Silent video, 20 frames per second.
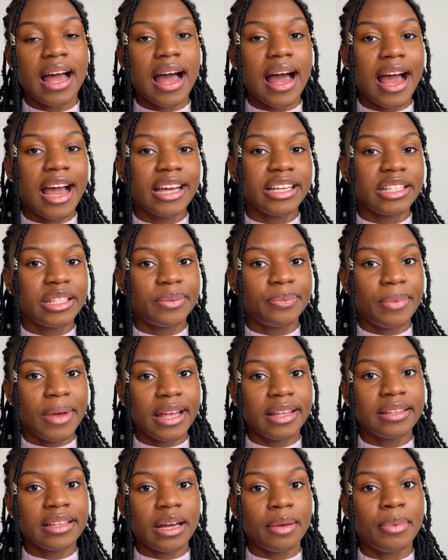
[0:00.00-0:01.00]
I
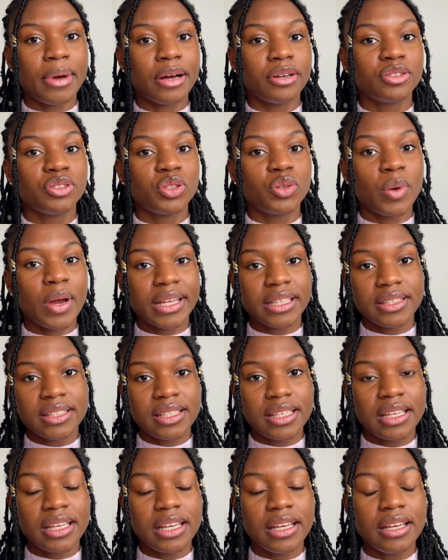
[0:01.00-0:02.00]
spend about
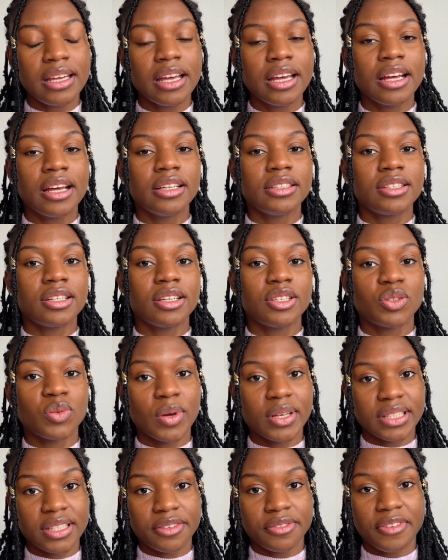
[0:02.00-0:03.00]
20 to
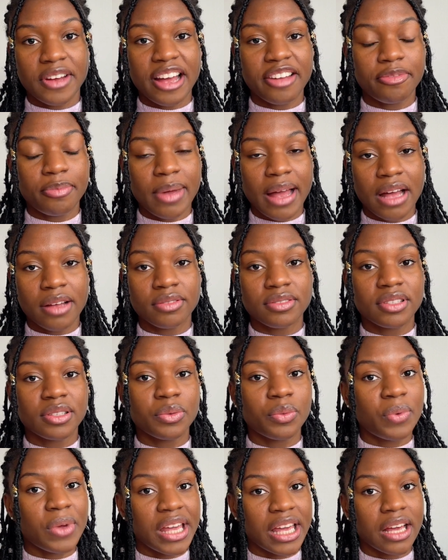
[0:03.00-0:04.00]
25 pounds a
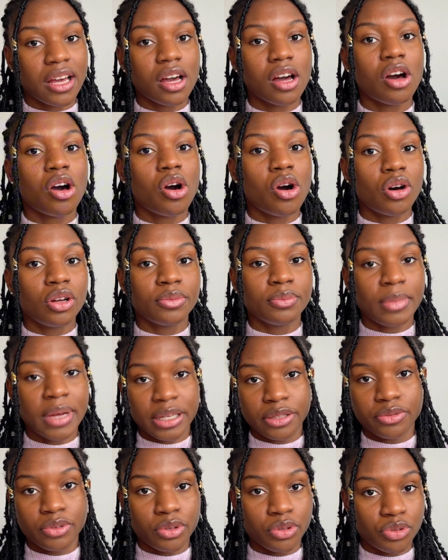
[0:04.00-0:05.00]
week on my
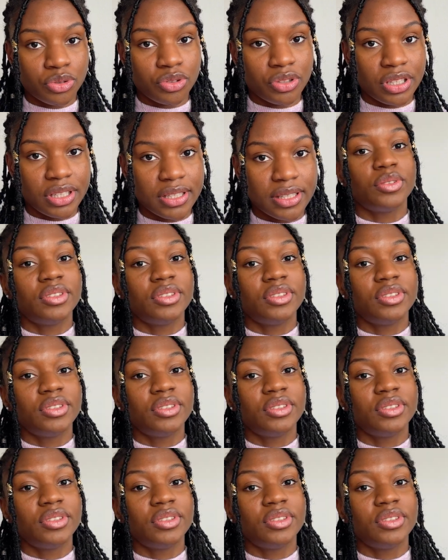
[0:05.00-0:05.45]
groceries.